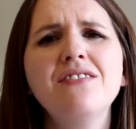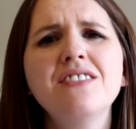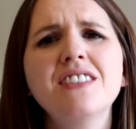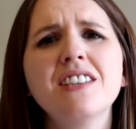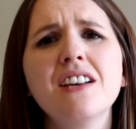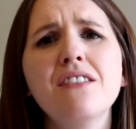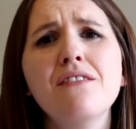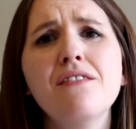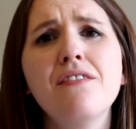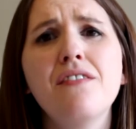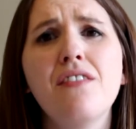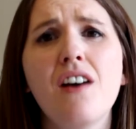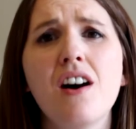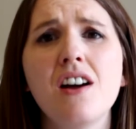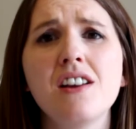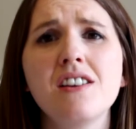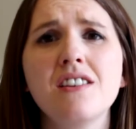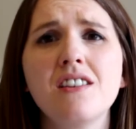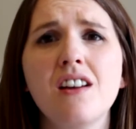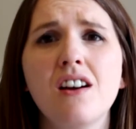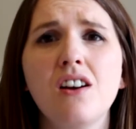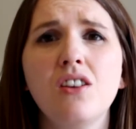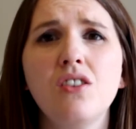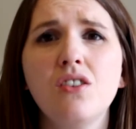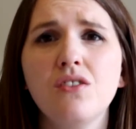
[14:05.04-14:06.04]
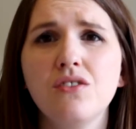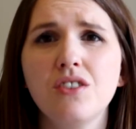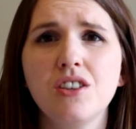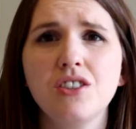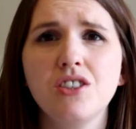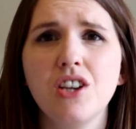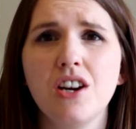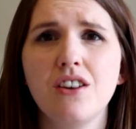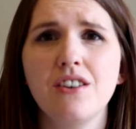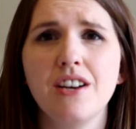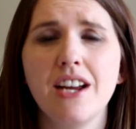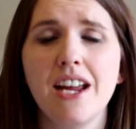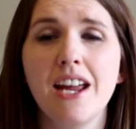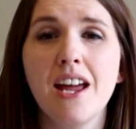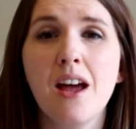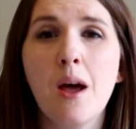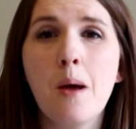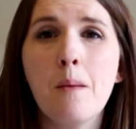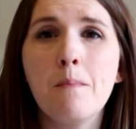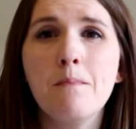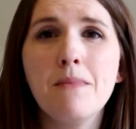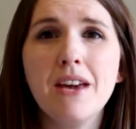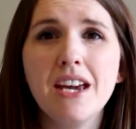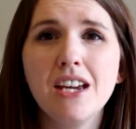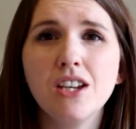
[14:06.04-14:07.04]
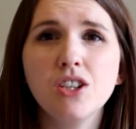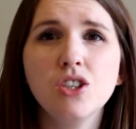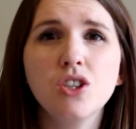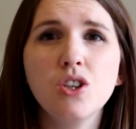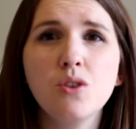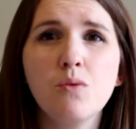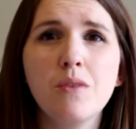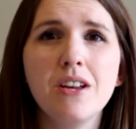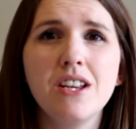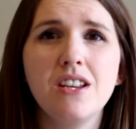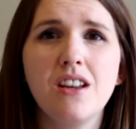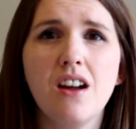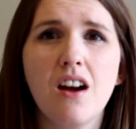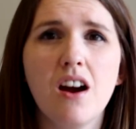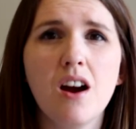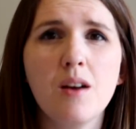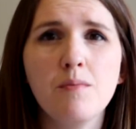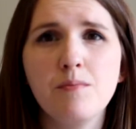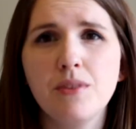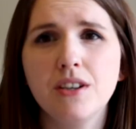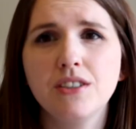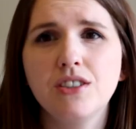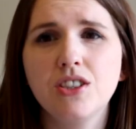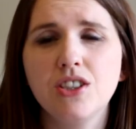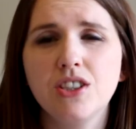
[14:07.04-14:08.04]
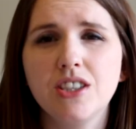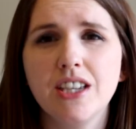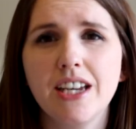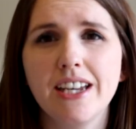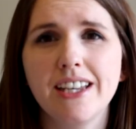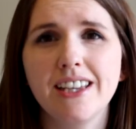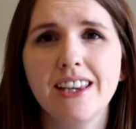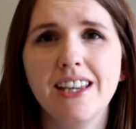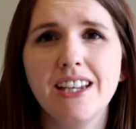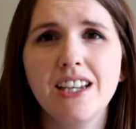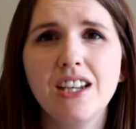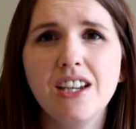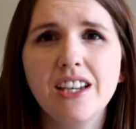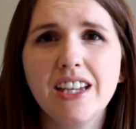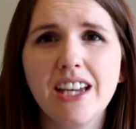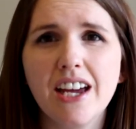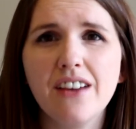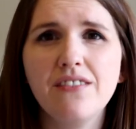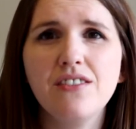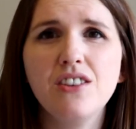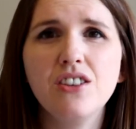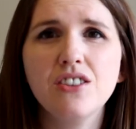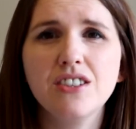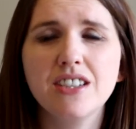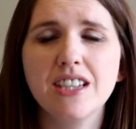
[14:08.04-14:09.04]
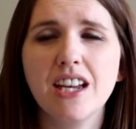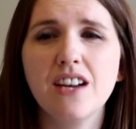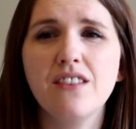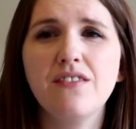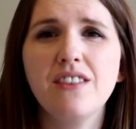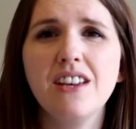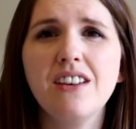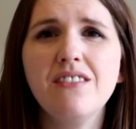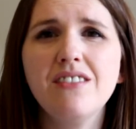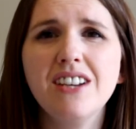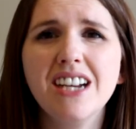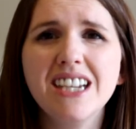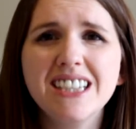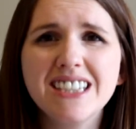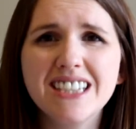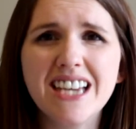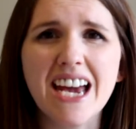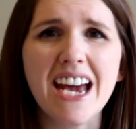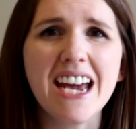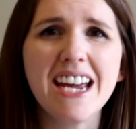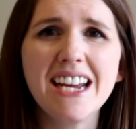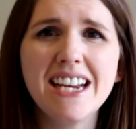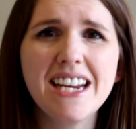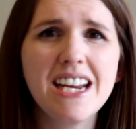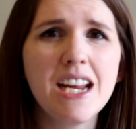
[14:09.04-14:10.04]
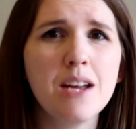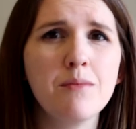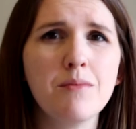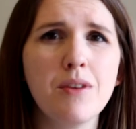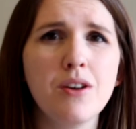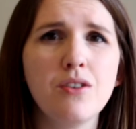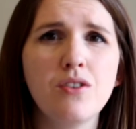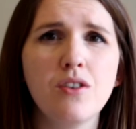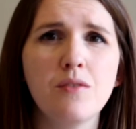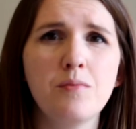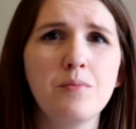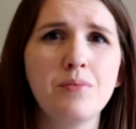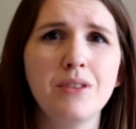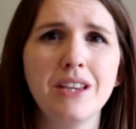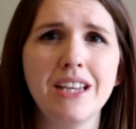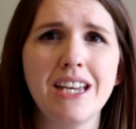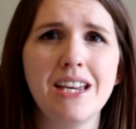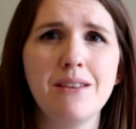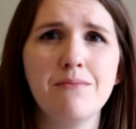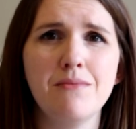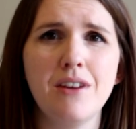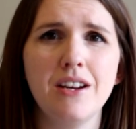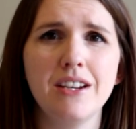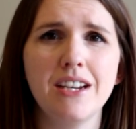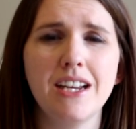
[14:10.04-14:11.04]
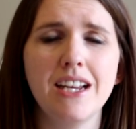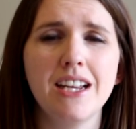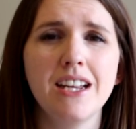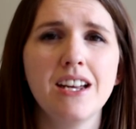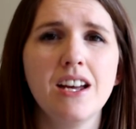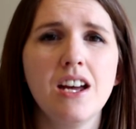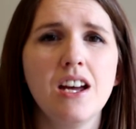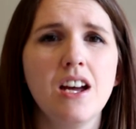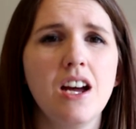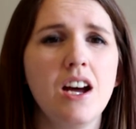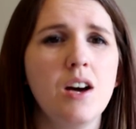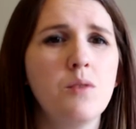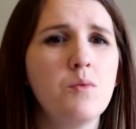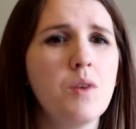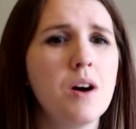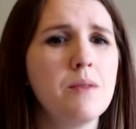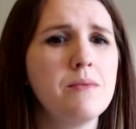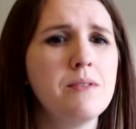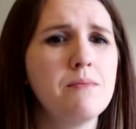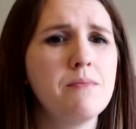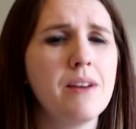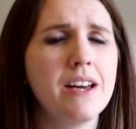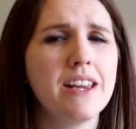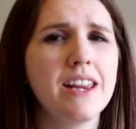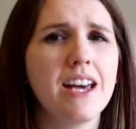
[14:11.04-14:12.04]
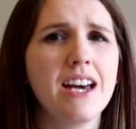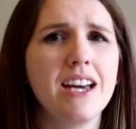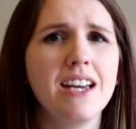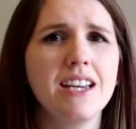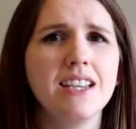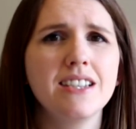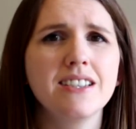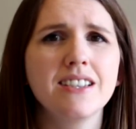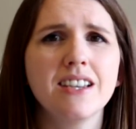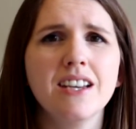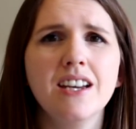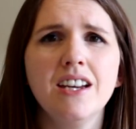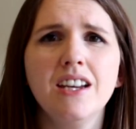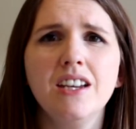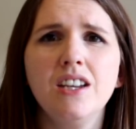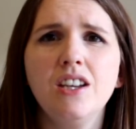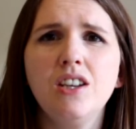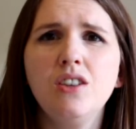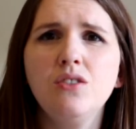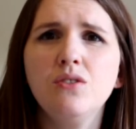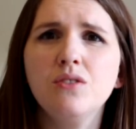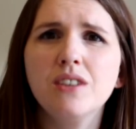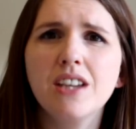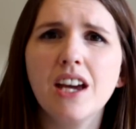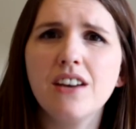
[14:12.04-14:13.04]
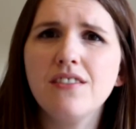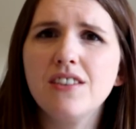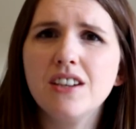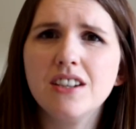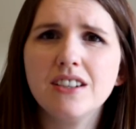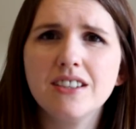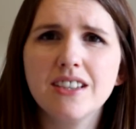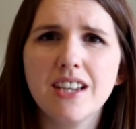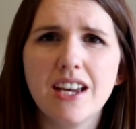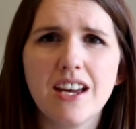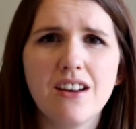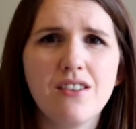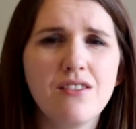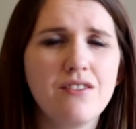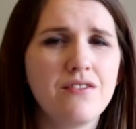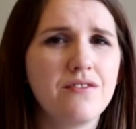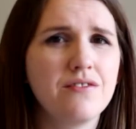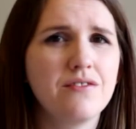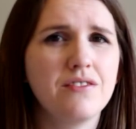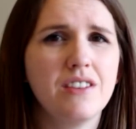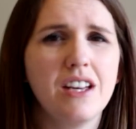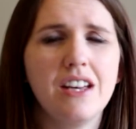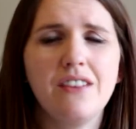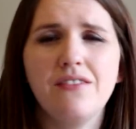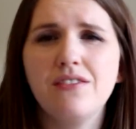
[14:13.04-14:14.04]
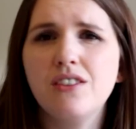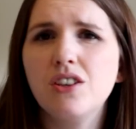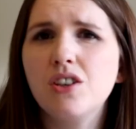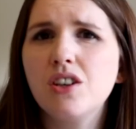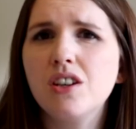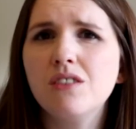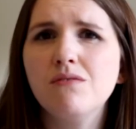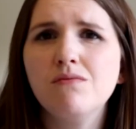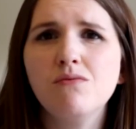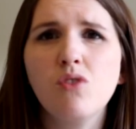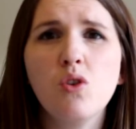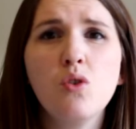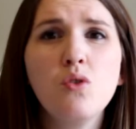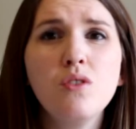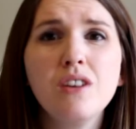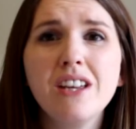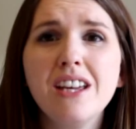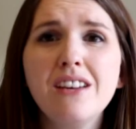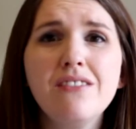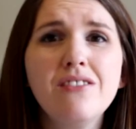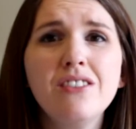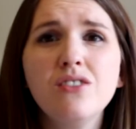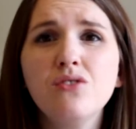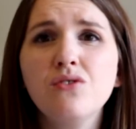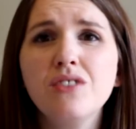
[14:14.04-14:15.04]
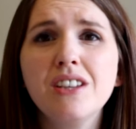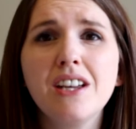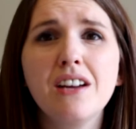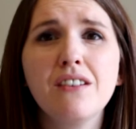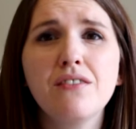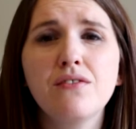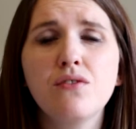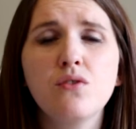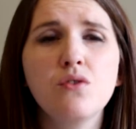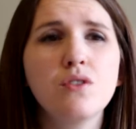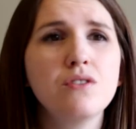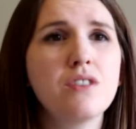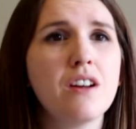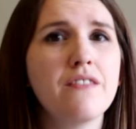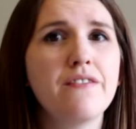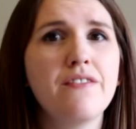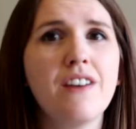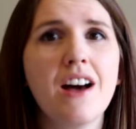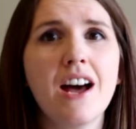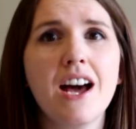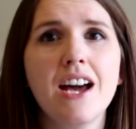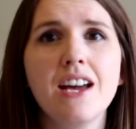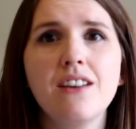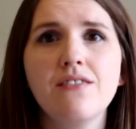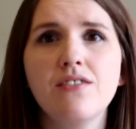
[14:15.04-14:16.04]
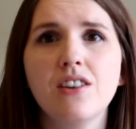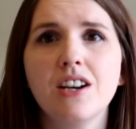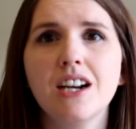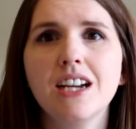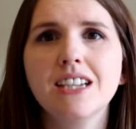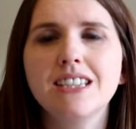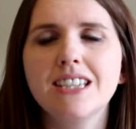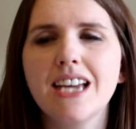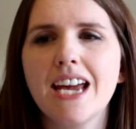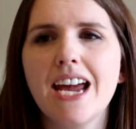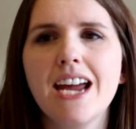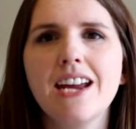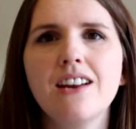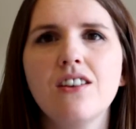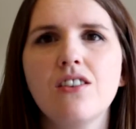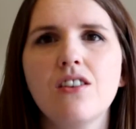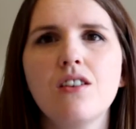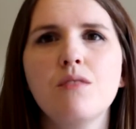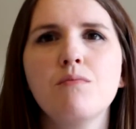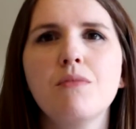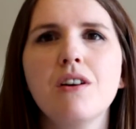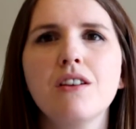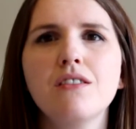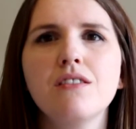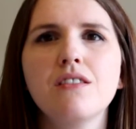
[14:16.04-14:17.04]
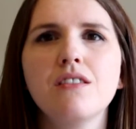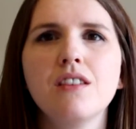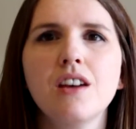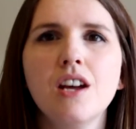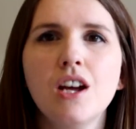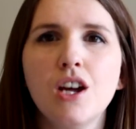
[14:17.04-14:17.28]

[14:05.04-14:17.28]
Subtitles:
some fun along the journey. Make sure when you are budgeting that you give yourself even a tiny amount of play money. And what I mean by that is, you know, give yourself, if you can even only afford a five or a tenner a month,